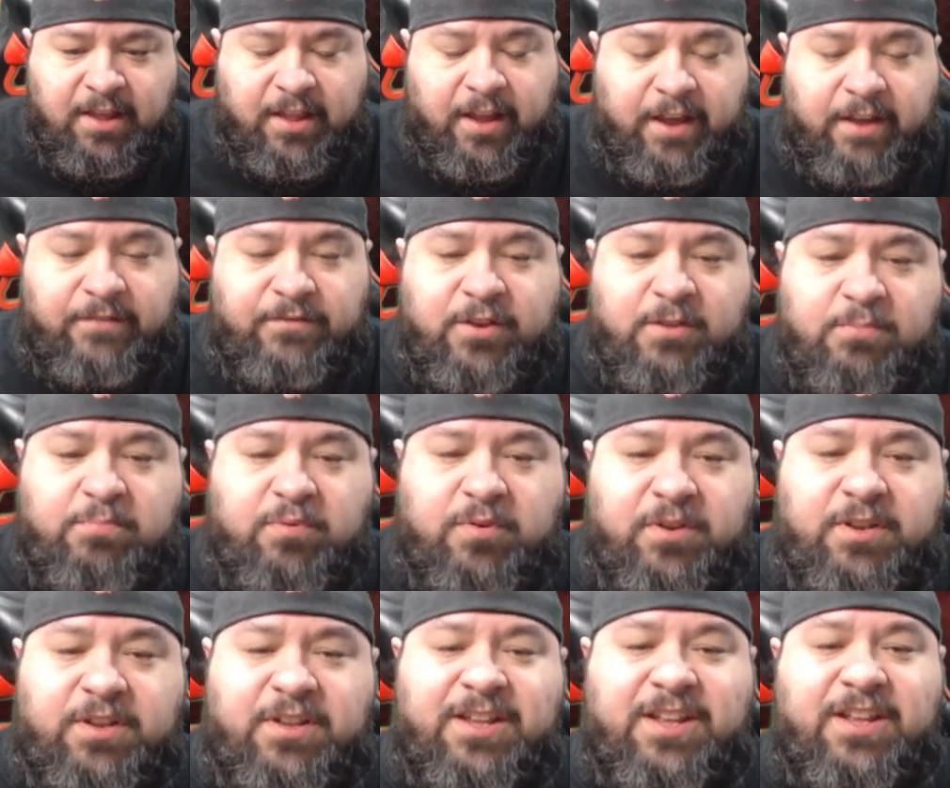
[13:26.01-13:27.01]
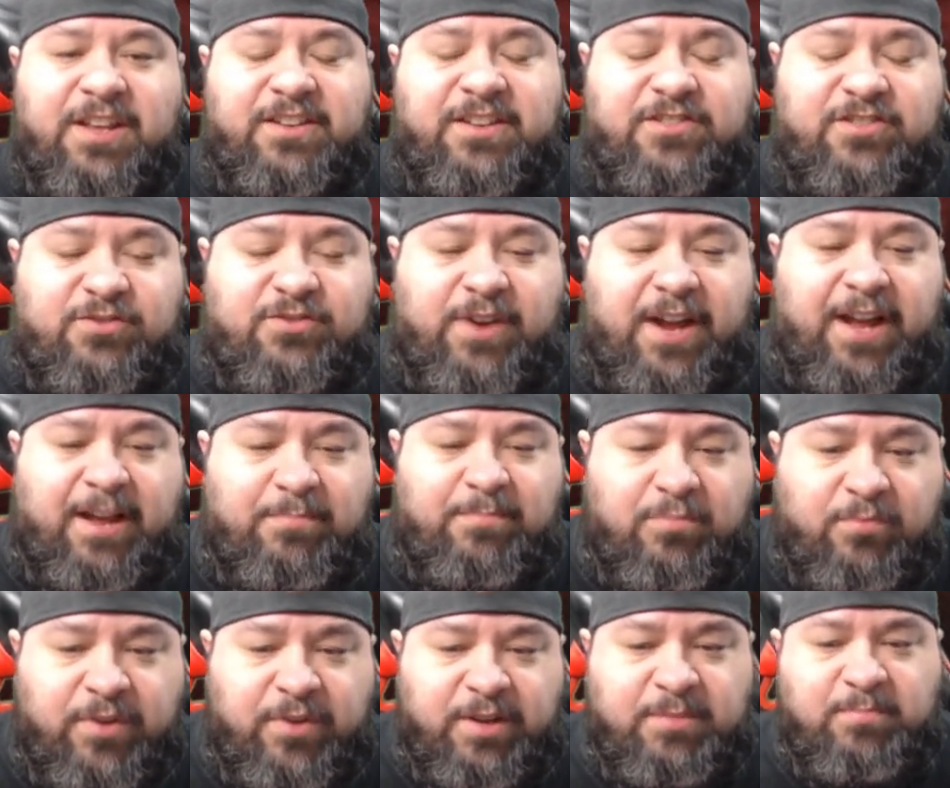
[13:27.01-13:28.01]
If you put a
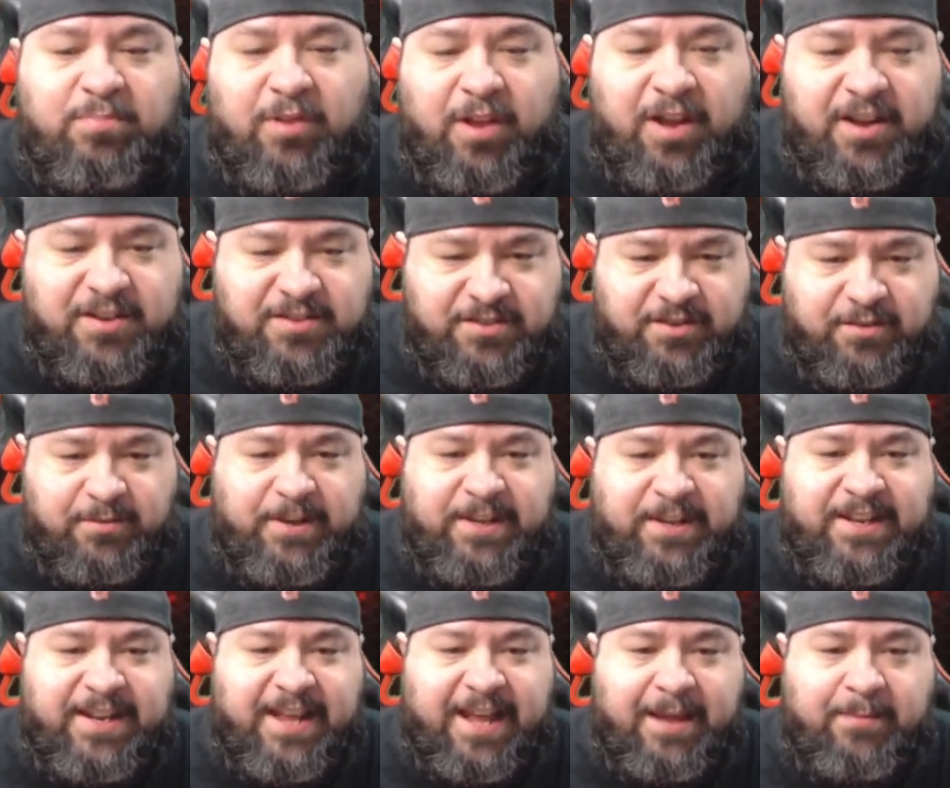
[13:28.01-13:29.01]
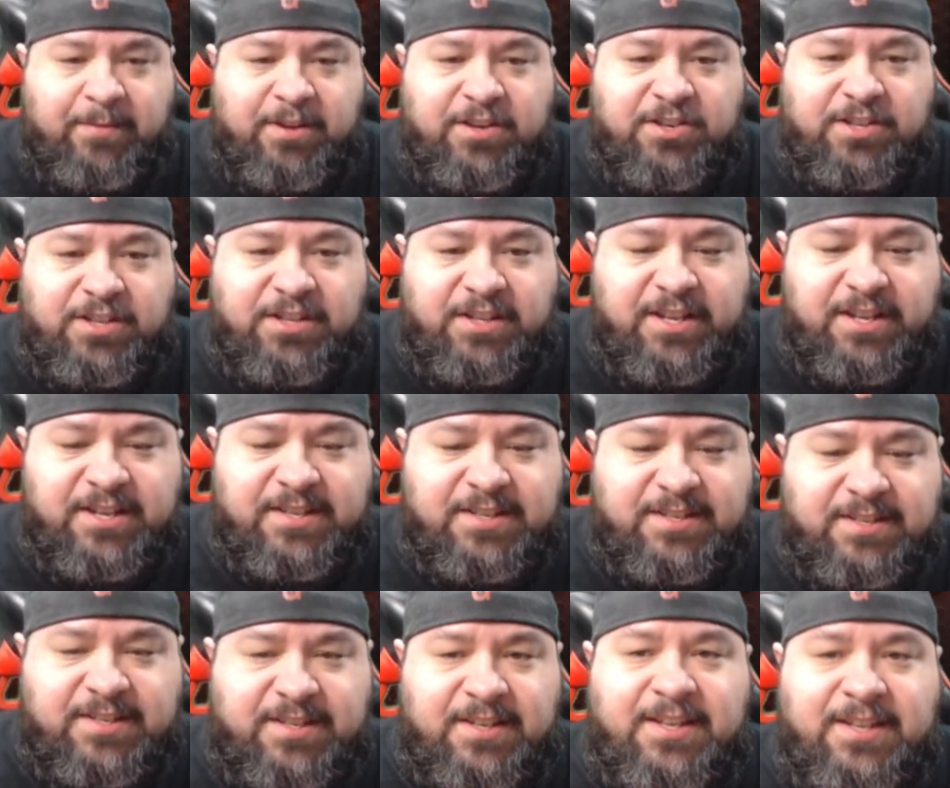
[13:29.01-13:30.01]
strap with plus green damage on
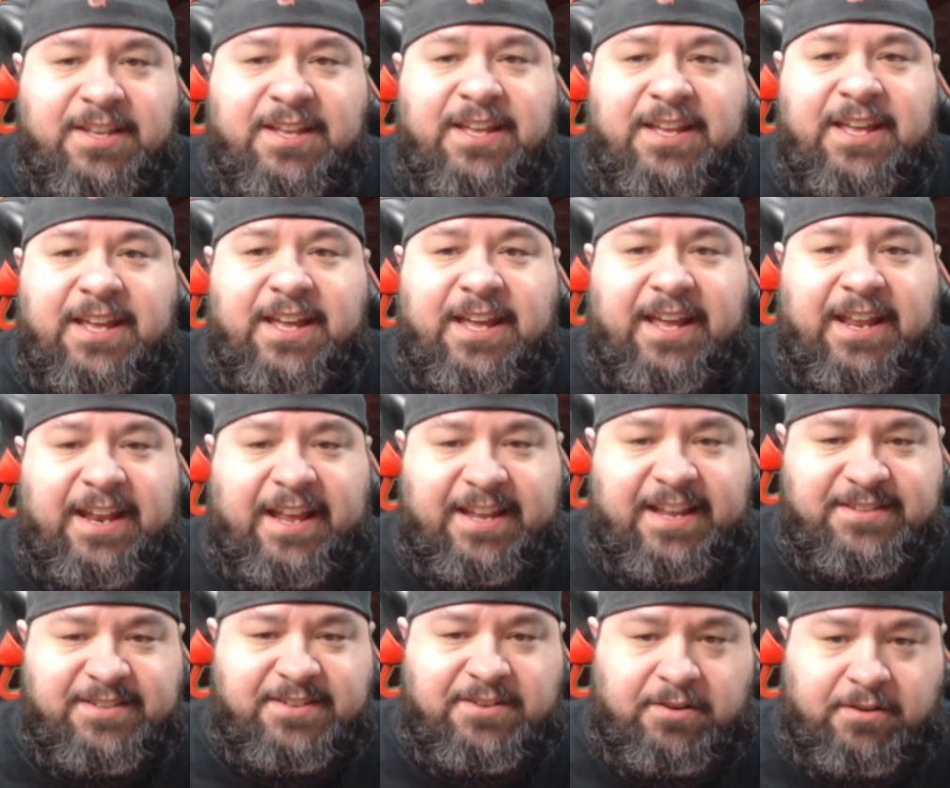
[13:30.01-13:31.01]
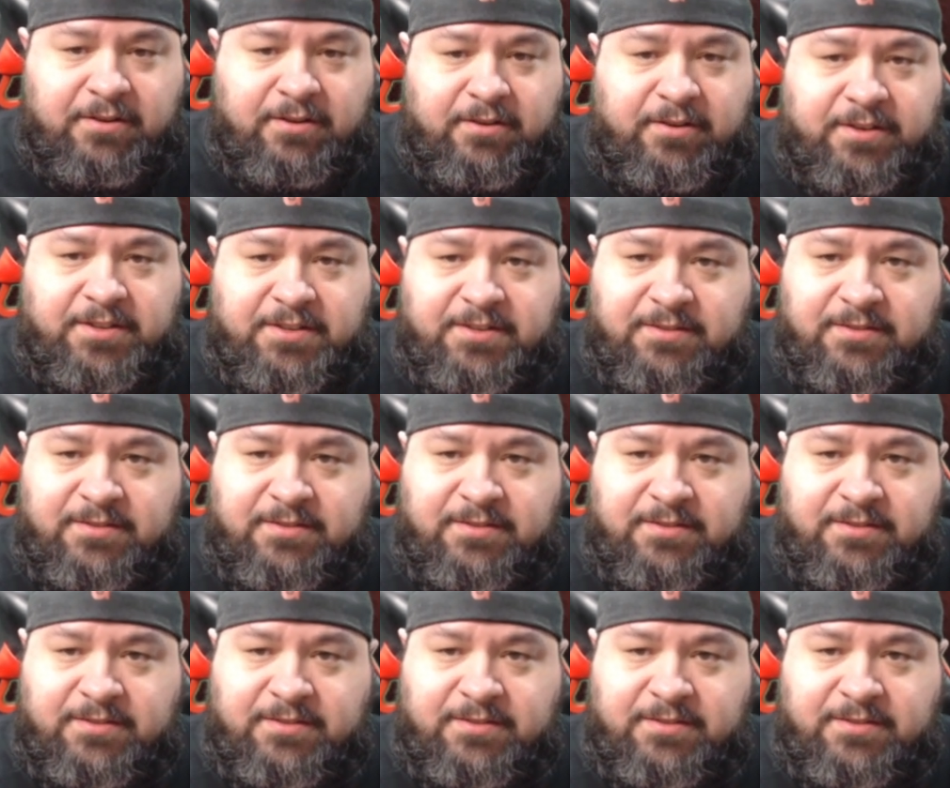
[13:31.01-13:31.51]
this, that's gonna hurt.